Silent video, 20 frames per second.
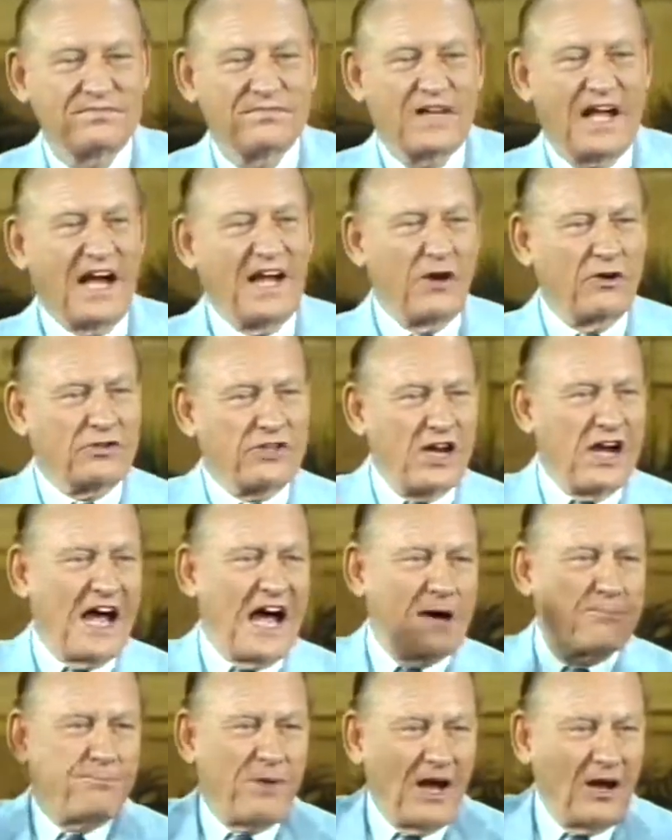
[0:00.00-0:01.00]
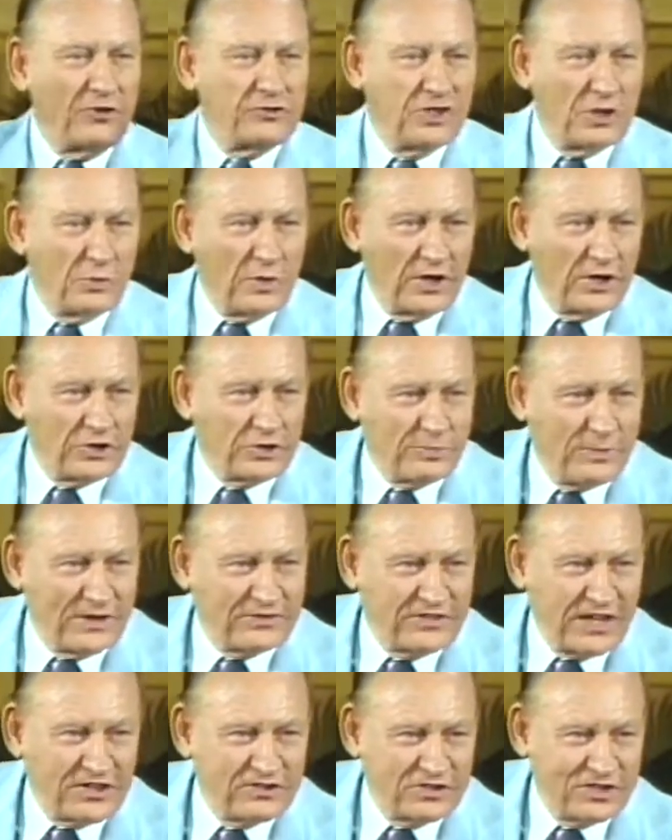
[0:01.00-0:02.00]
I don't care how proud you were to split
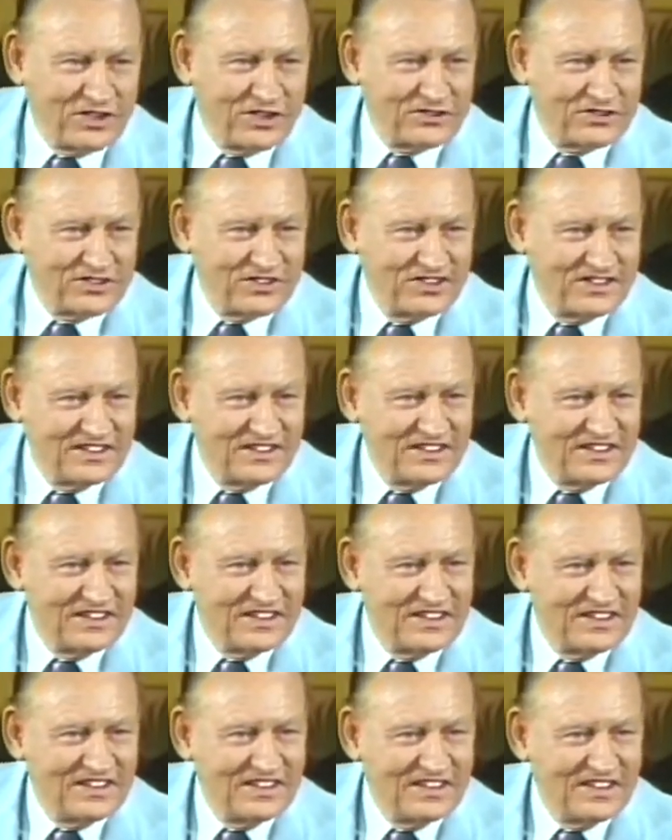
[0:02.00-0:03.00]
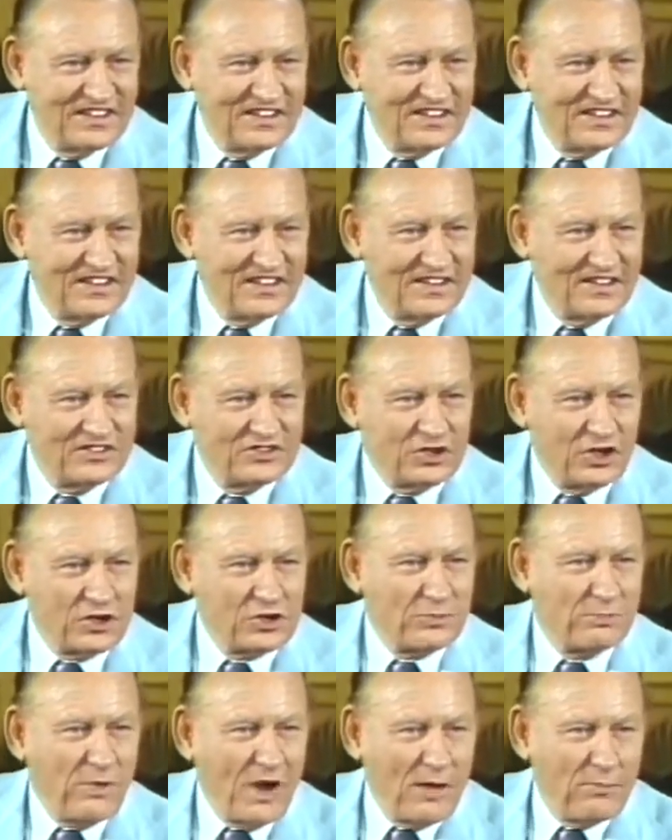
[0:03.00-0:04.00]
that church.
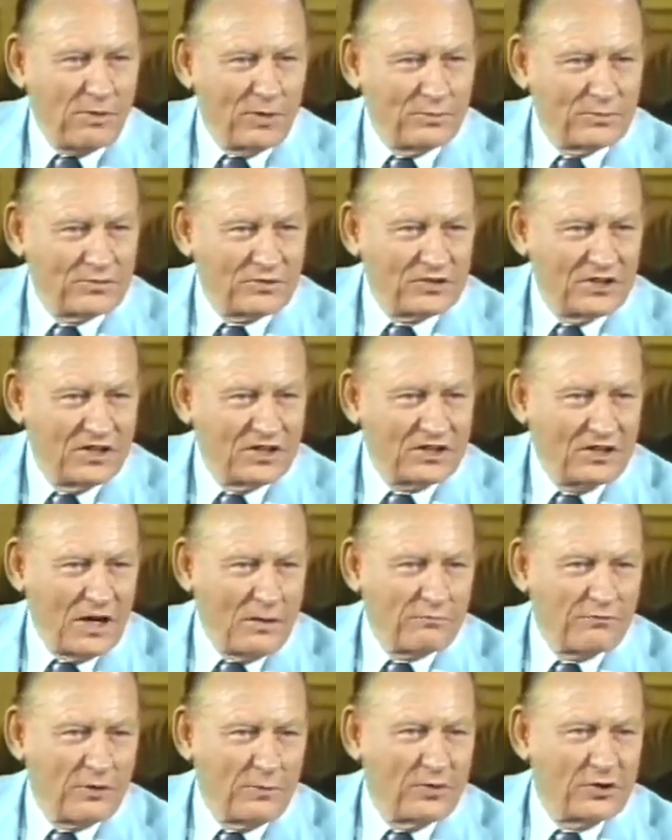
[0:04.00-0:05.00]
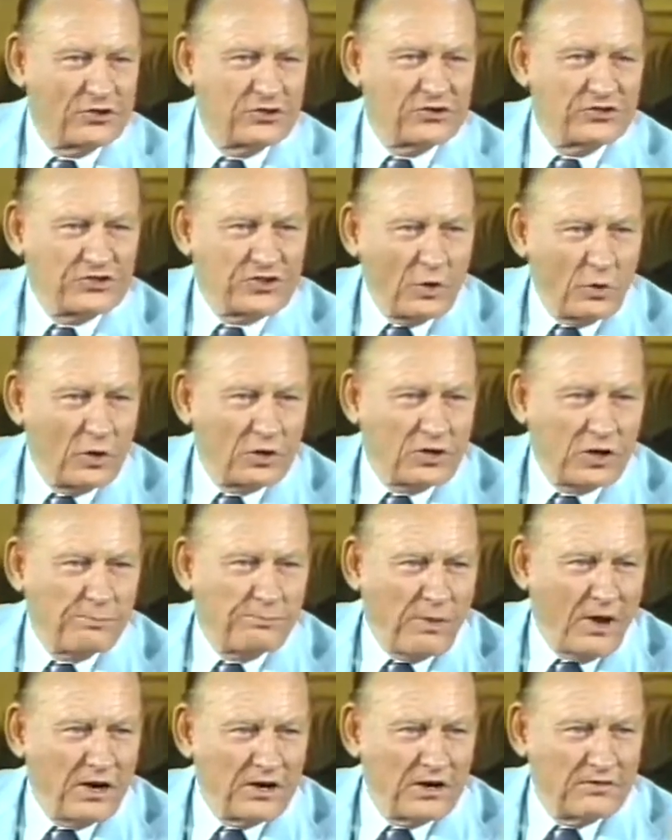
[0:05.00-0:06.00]
Church problems come from the soulical
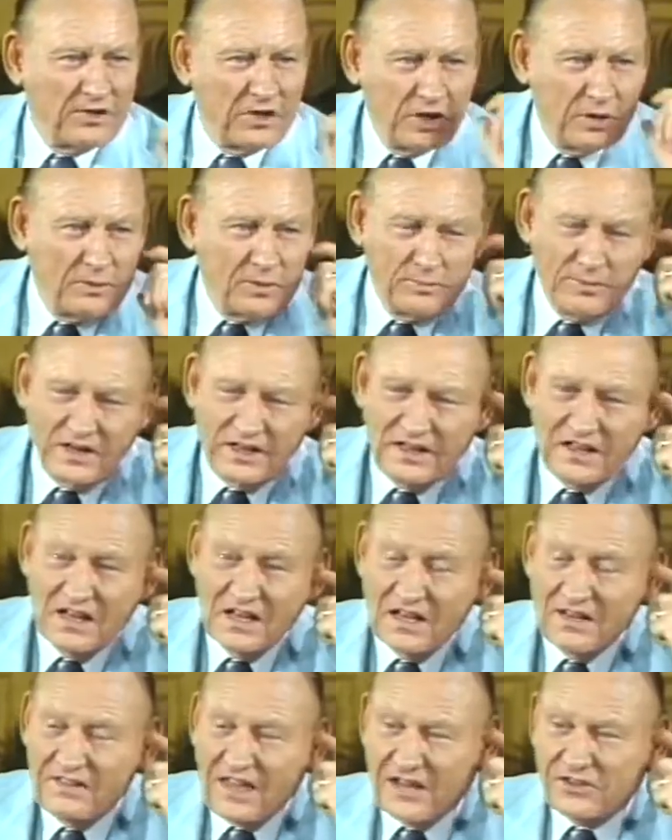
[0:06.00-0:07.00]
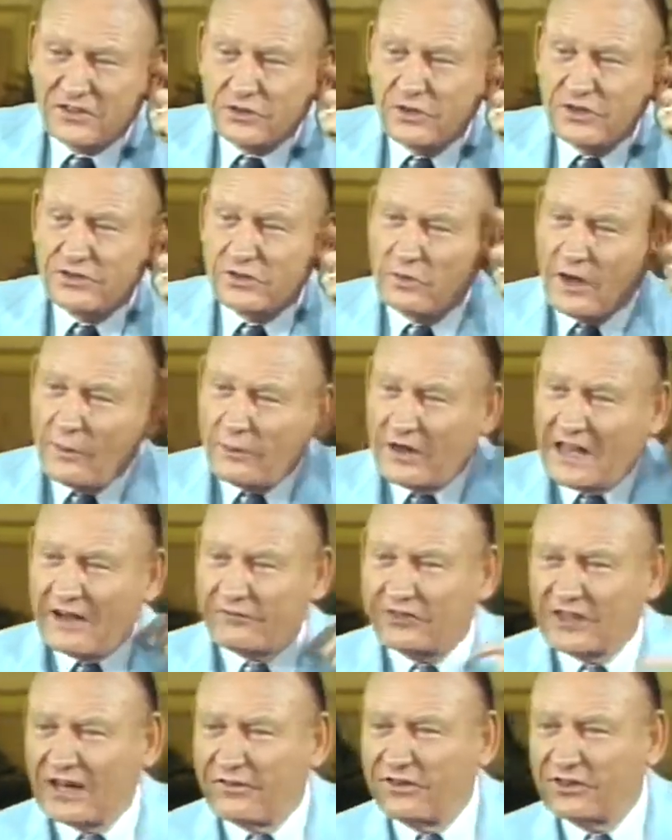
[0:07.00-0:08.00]
part of the human being. That's the reason why we have
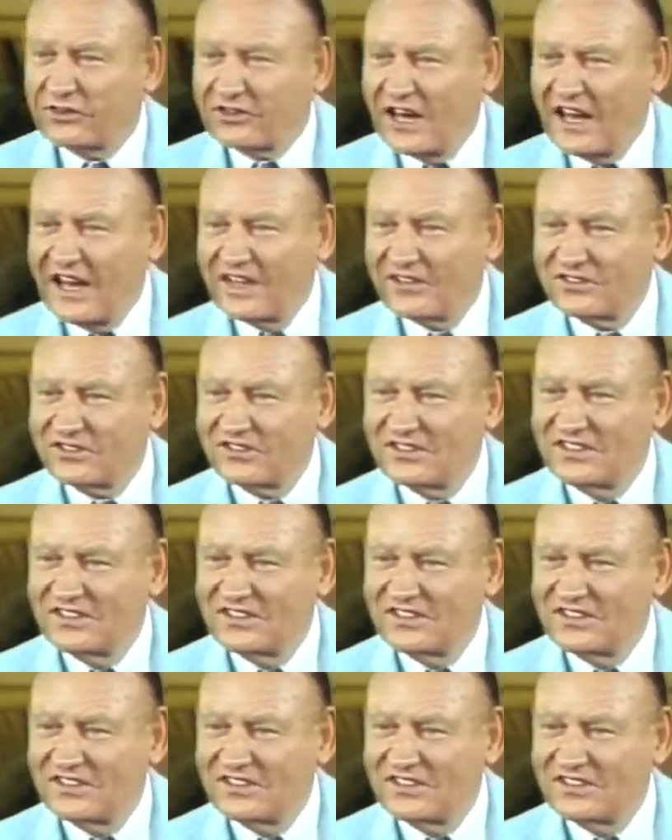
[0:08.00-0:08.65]
to have this class.